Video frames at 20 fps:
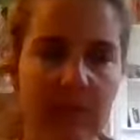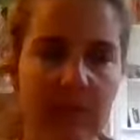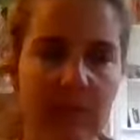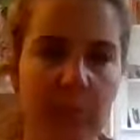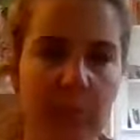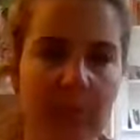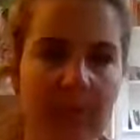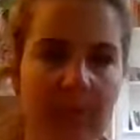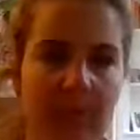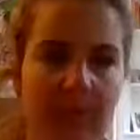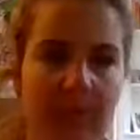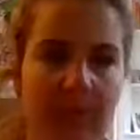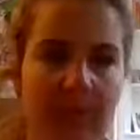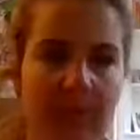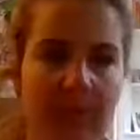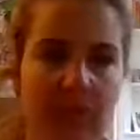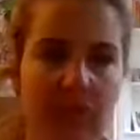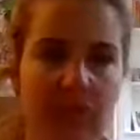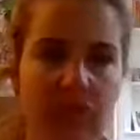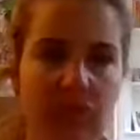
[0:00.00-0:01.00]
Good. Paying
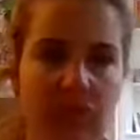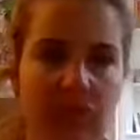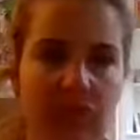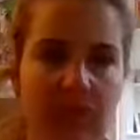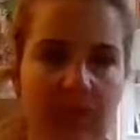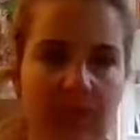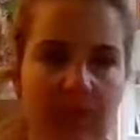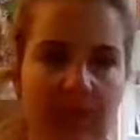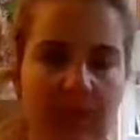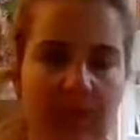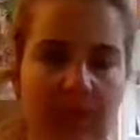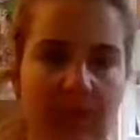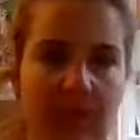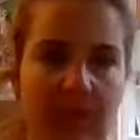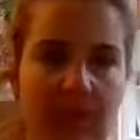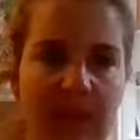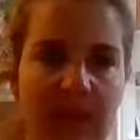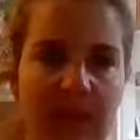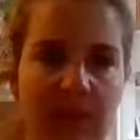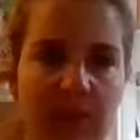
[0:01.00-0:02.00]
attention to the
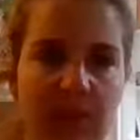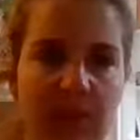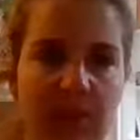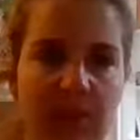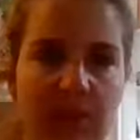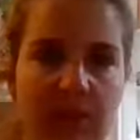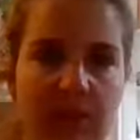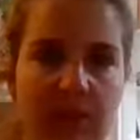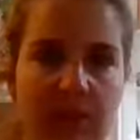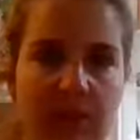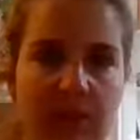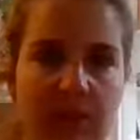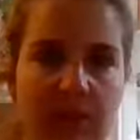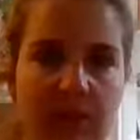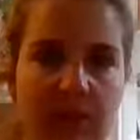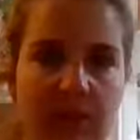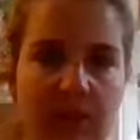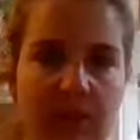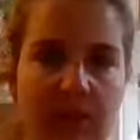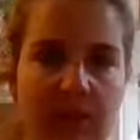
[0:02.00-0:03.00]
connection.
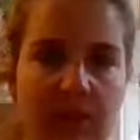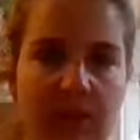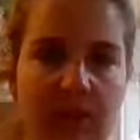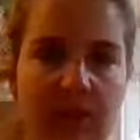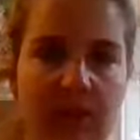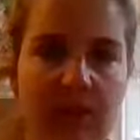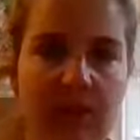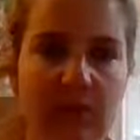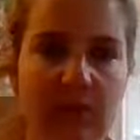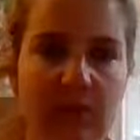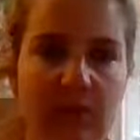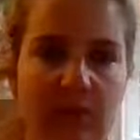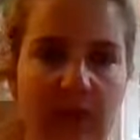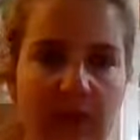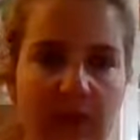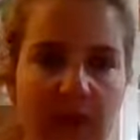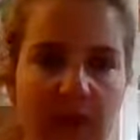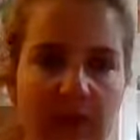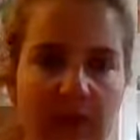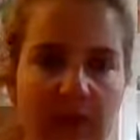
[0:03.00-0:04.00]
Inner
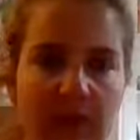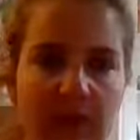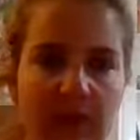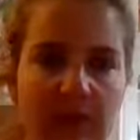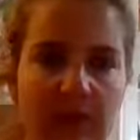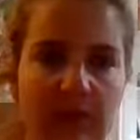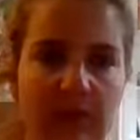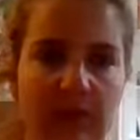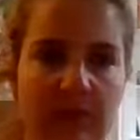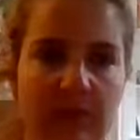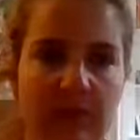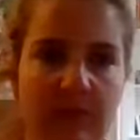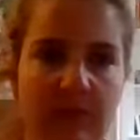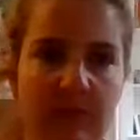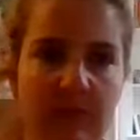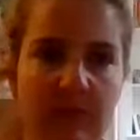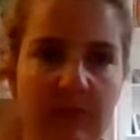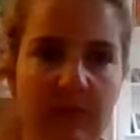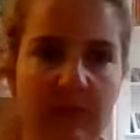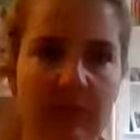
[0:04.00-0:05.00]
thighs,
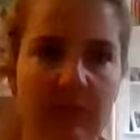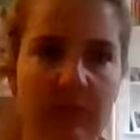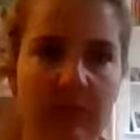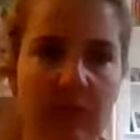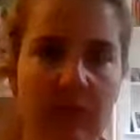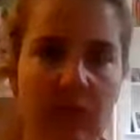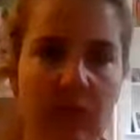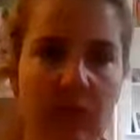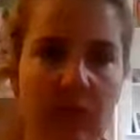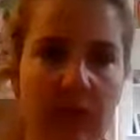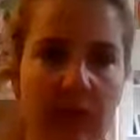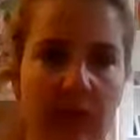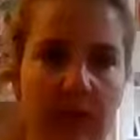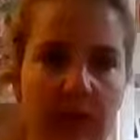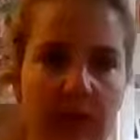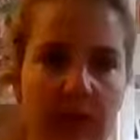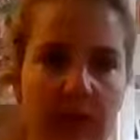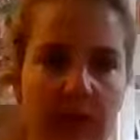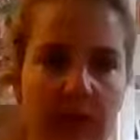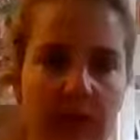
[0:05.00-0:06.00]
lower
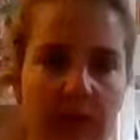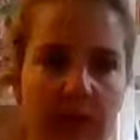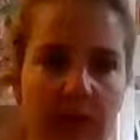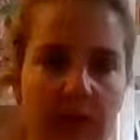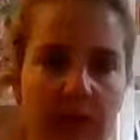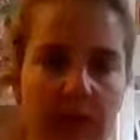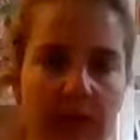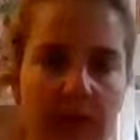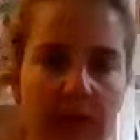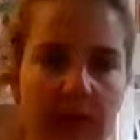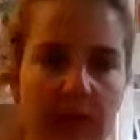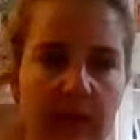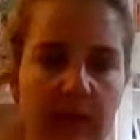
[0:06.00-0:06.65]
belly.